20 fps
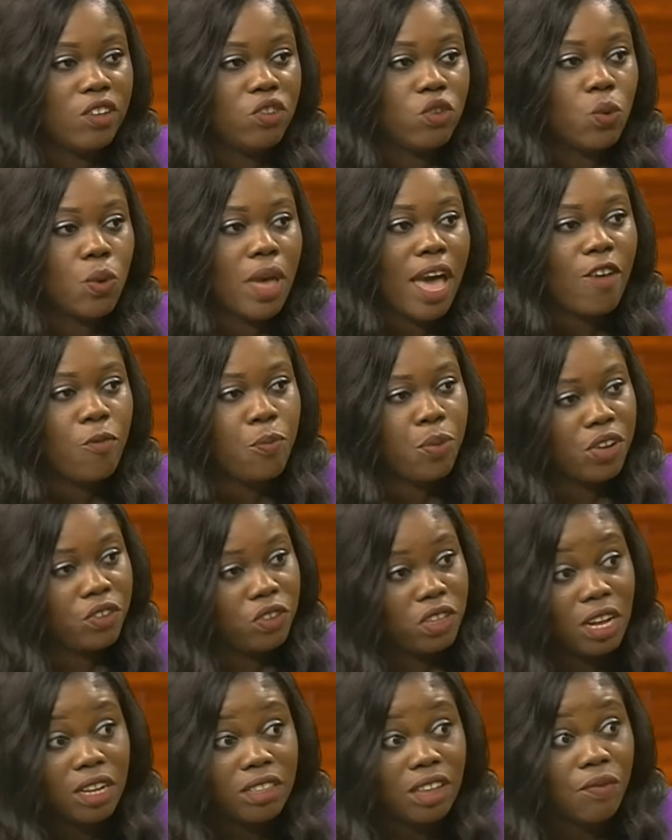So we have
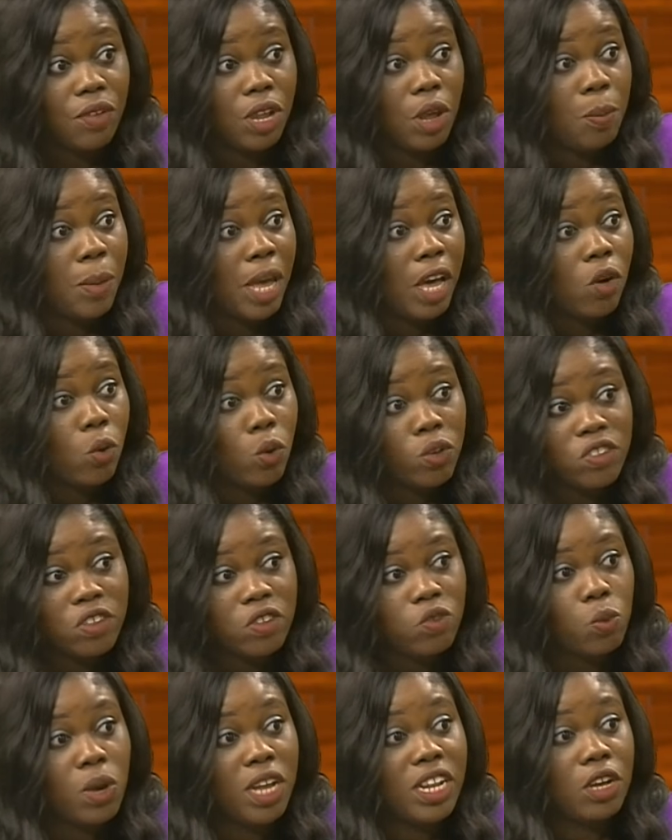personal development
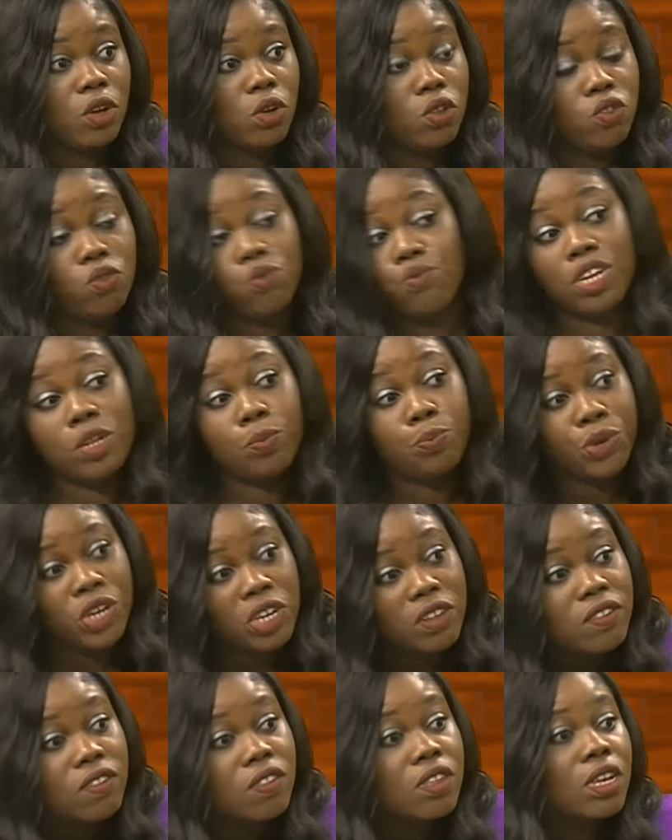courses where they're going to read
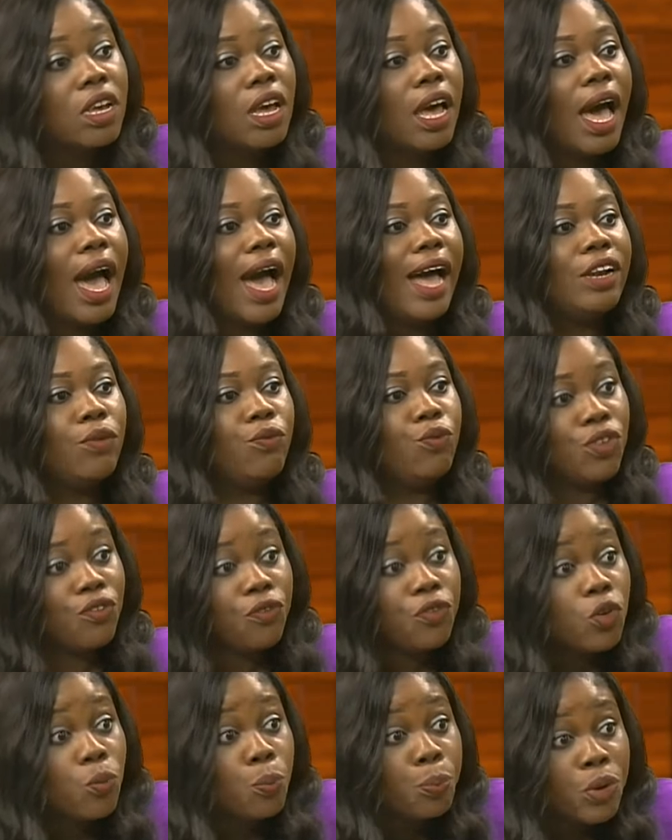books and
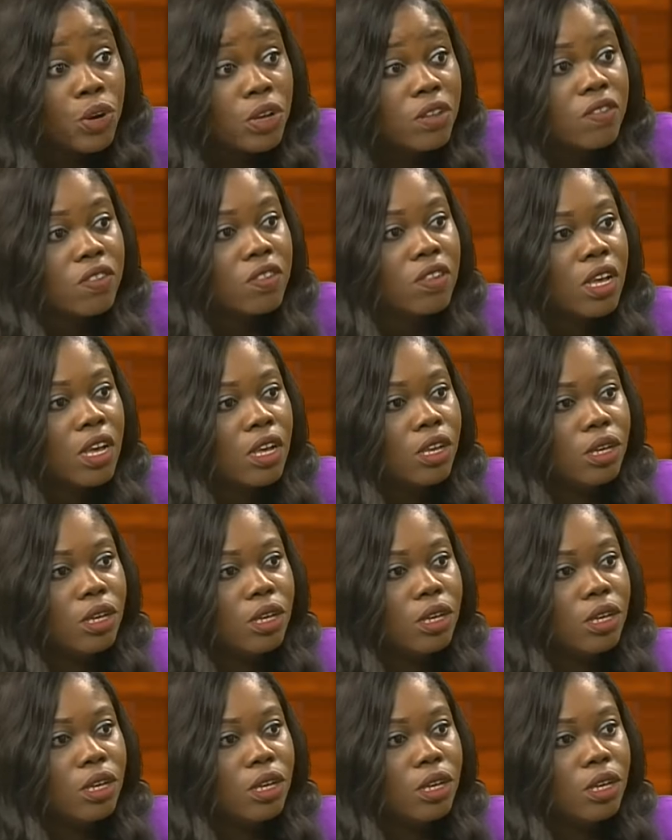review books,